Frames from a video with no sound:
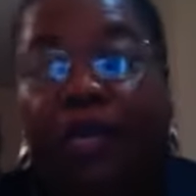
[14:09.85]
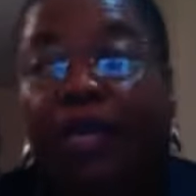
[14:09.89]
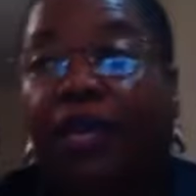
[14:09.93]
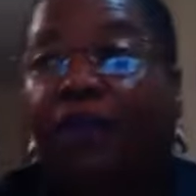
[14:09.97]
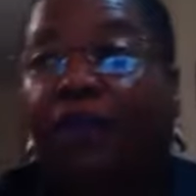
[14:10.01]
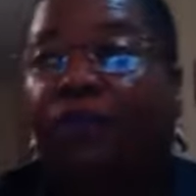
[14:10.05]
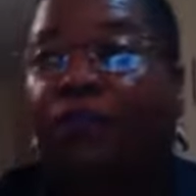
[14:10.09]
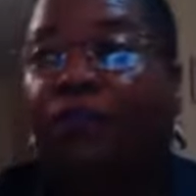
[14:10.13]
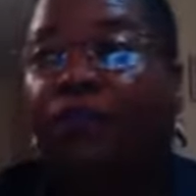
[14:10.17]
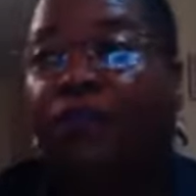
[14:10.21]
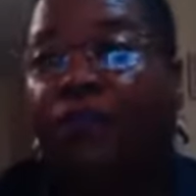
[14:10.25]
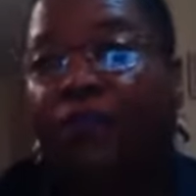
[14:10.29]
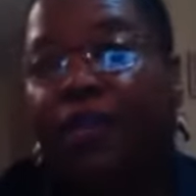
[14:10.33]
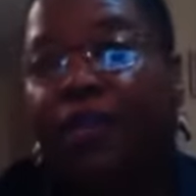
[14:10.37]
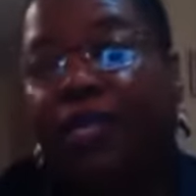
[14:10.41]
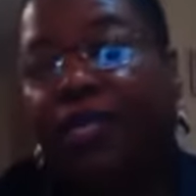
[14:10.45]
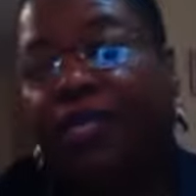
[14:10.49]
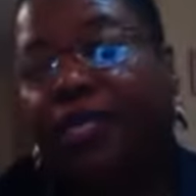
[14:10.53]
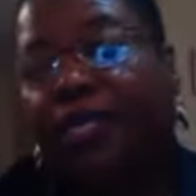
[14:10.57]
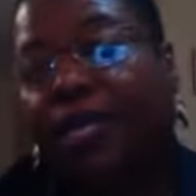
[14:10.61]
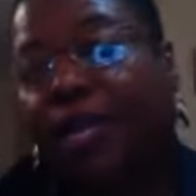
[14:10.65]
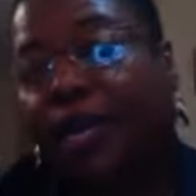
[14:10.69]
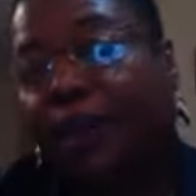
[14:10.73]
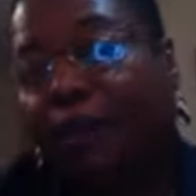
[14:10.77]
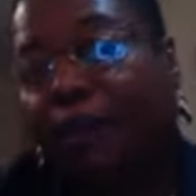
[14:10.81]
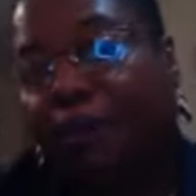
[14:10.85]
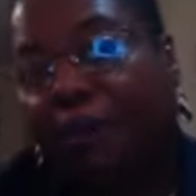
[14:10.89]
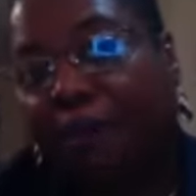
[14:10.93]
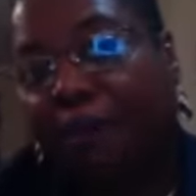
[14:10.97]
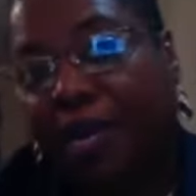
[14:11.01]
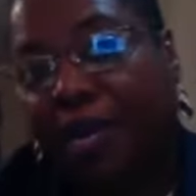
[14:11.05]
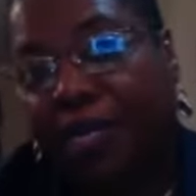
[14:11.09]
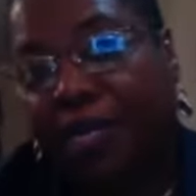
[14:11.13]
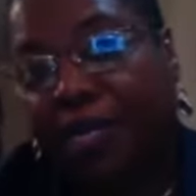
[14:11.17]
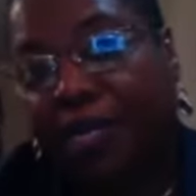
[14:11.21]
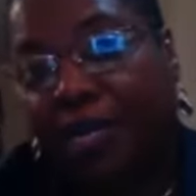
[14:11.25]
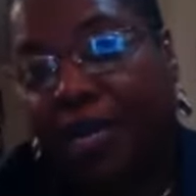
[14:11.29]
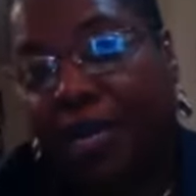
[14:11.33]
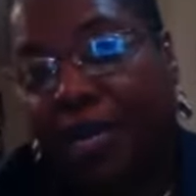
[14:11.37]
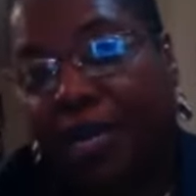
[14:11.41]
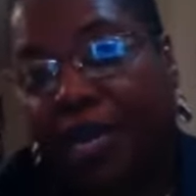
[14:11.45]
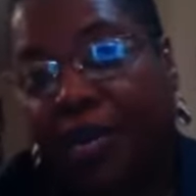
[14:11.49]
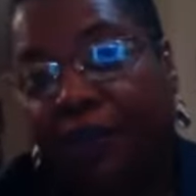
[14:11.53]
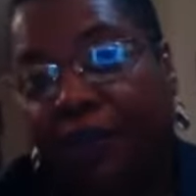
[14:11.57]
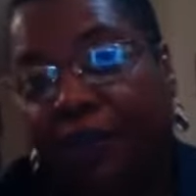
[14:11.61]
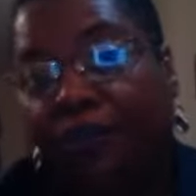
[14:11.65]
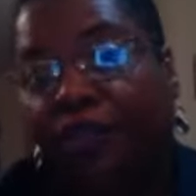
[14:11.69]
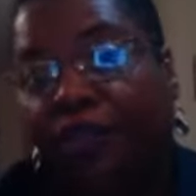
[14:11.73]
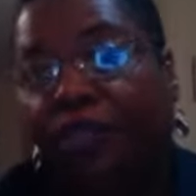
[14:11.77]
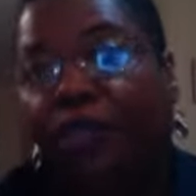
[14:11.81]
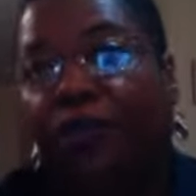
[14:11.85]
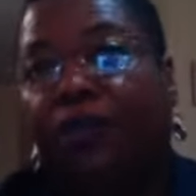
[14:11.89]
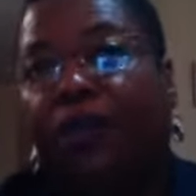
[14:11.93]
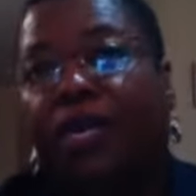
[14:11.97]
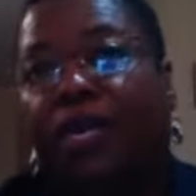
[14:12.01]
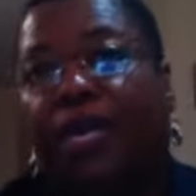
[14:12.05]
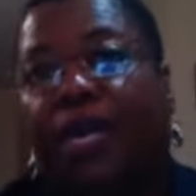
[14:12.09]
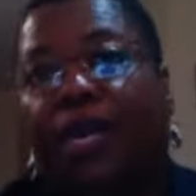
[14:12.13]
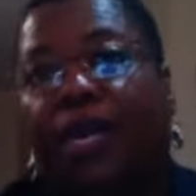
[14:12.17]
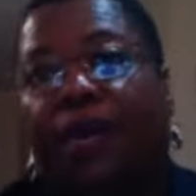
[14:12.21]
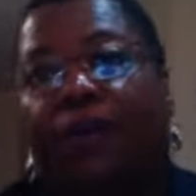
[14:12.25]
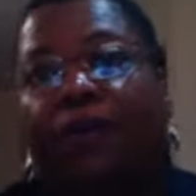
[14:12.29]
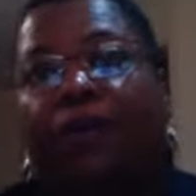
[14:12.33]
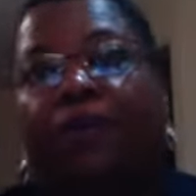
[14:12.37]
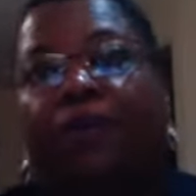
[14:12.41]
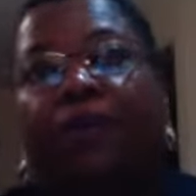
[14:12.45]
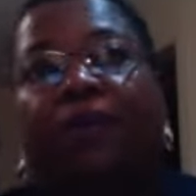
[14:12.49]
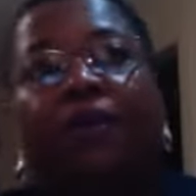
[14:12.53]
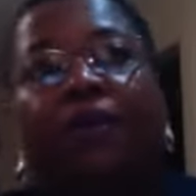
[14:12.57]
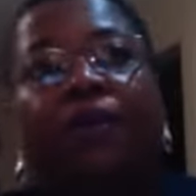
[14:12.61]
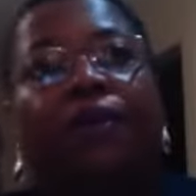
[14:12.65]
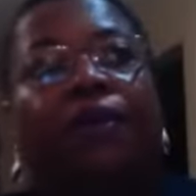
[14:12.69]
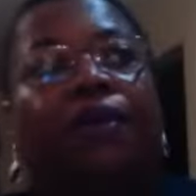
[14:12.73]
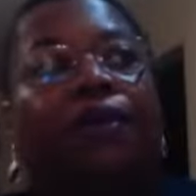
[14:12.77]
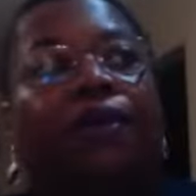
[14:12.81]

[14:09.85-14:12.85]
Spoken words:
It frees up my time to now